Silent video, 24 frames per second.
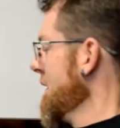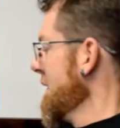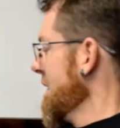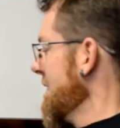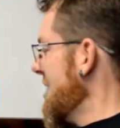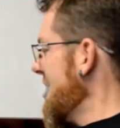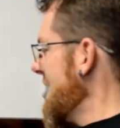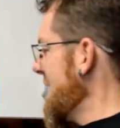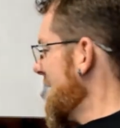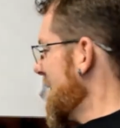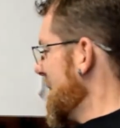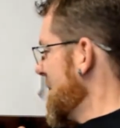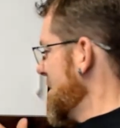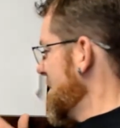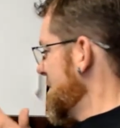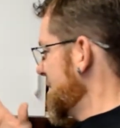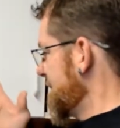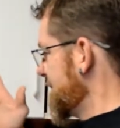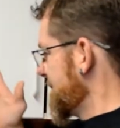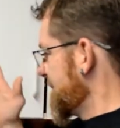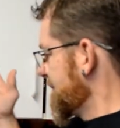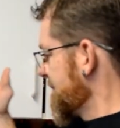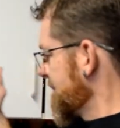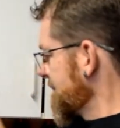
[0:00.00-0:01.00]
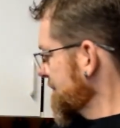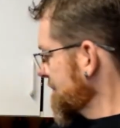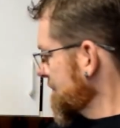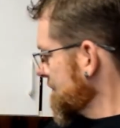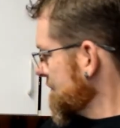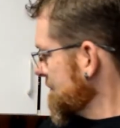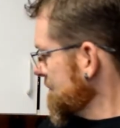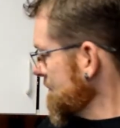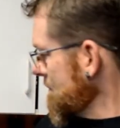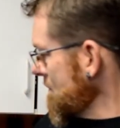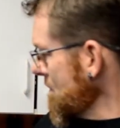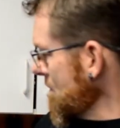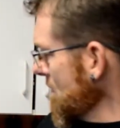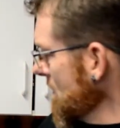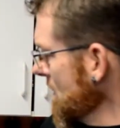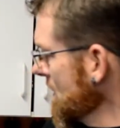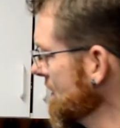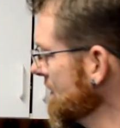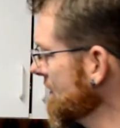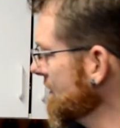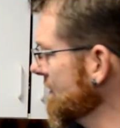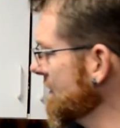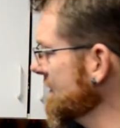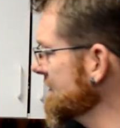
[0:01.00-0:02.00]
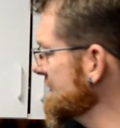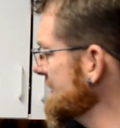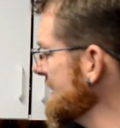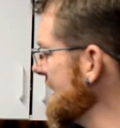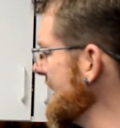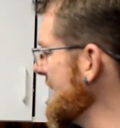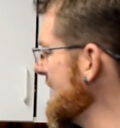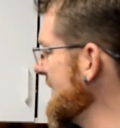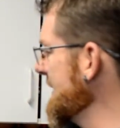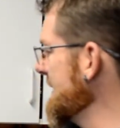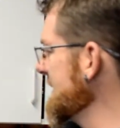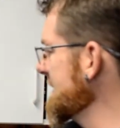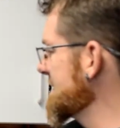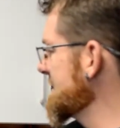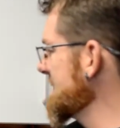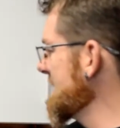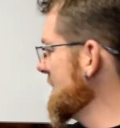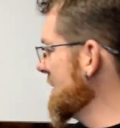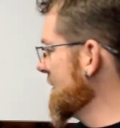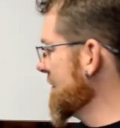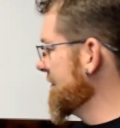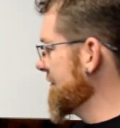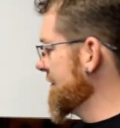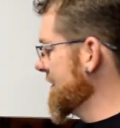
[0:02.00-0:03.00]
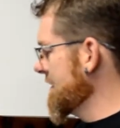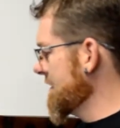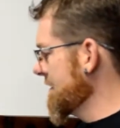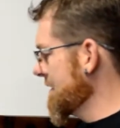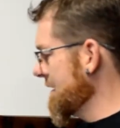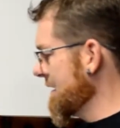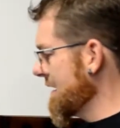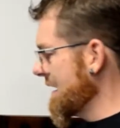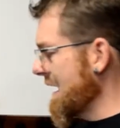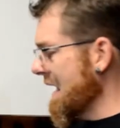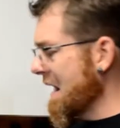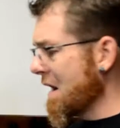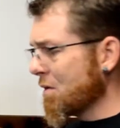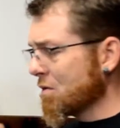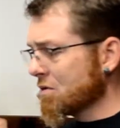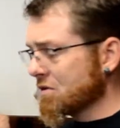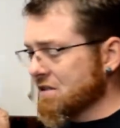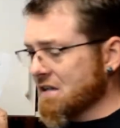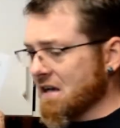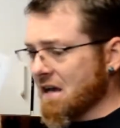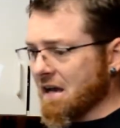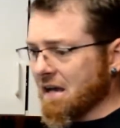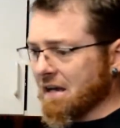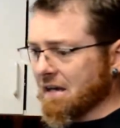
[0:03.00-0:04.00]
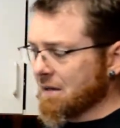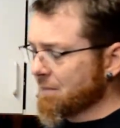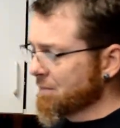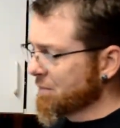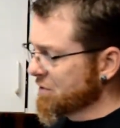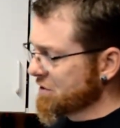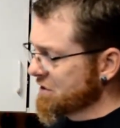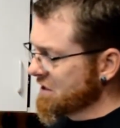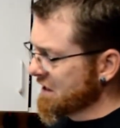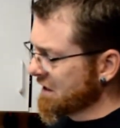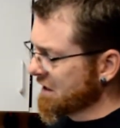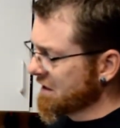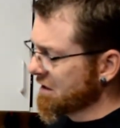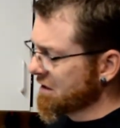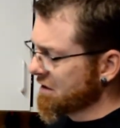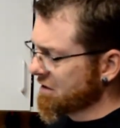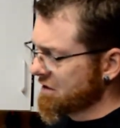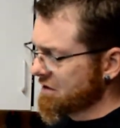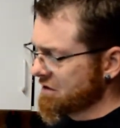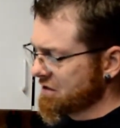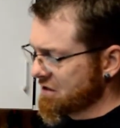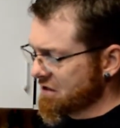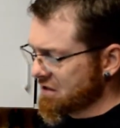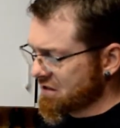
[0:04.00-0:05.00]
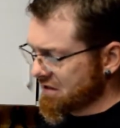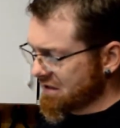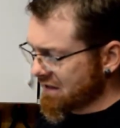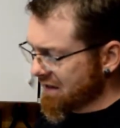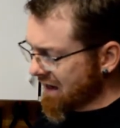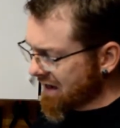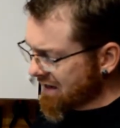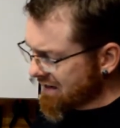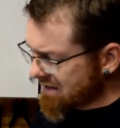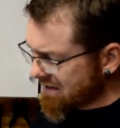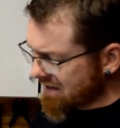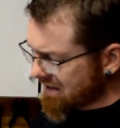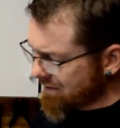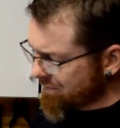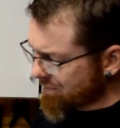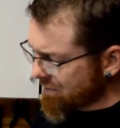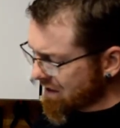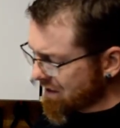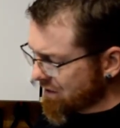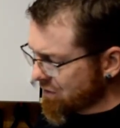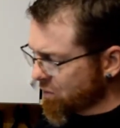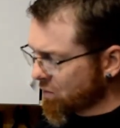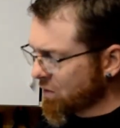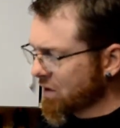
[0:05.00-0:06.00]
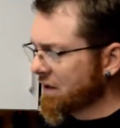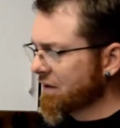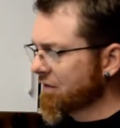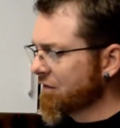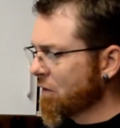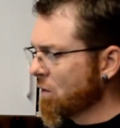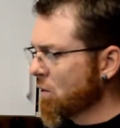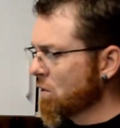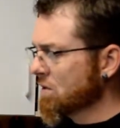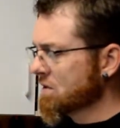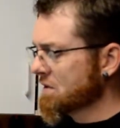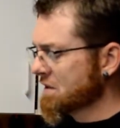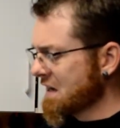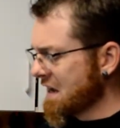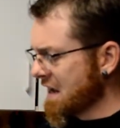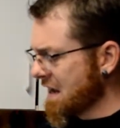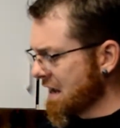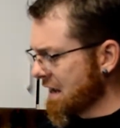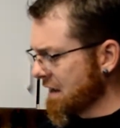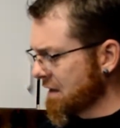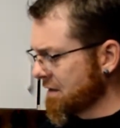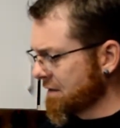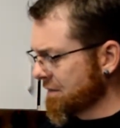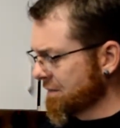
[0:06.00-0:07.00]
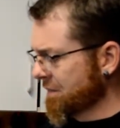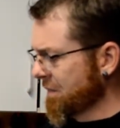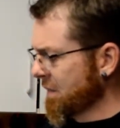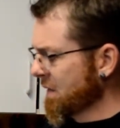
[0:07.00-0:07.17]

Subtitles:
Now, the sign itself. Our sign in particular is just an 18 by 24 sign.